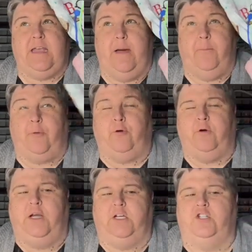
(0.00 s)
I'm
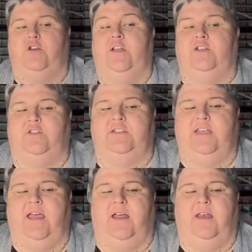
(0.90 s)
pretty sure that you're
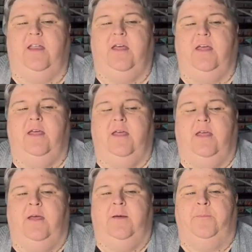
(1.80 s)
seeing,
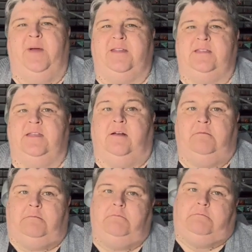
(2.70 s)
but still,
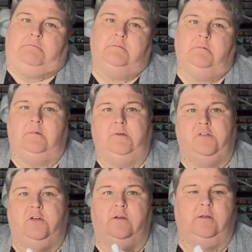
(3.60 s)
it
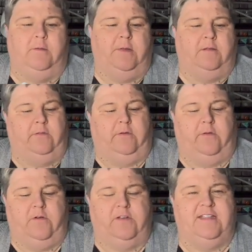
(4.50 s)
should have only been
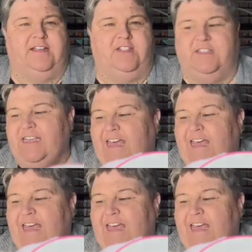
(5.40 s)
600 stitches.